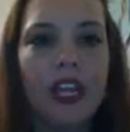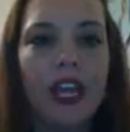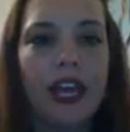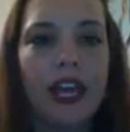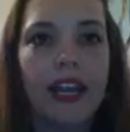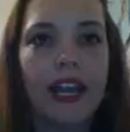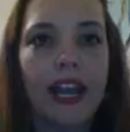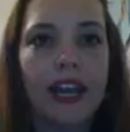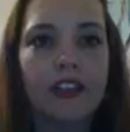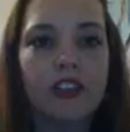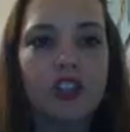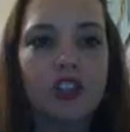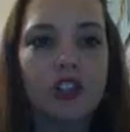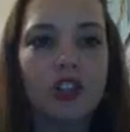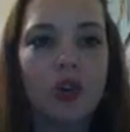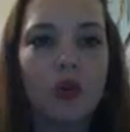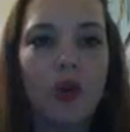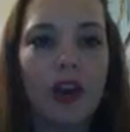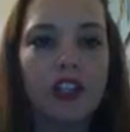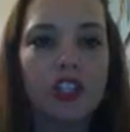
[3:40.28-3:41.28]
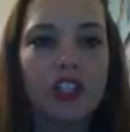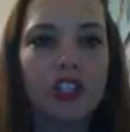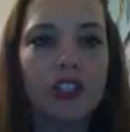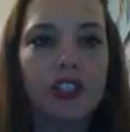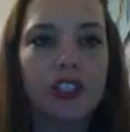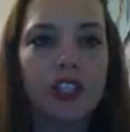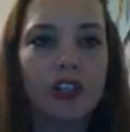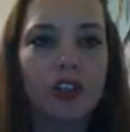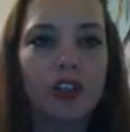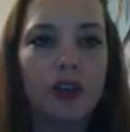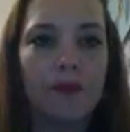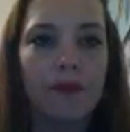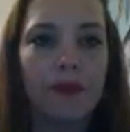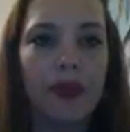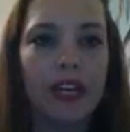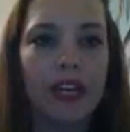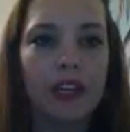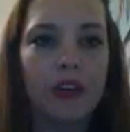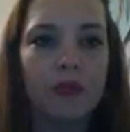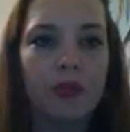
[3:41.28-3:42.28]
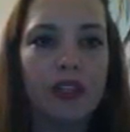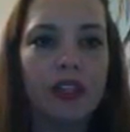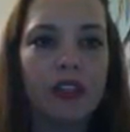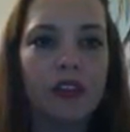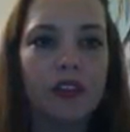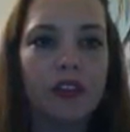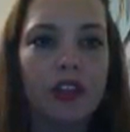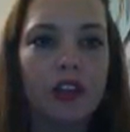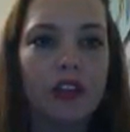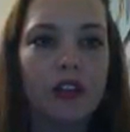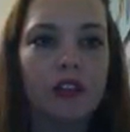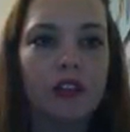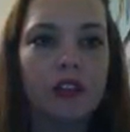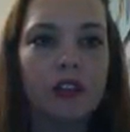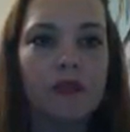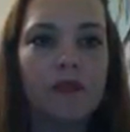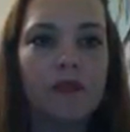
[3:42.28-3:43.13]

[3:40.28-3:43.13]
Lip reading: and answer the questions that are embedded within there.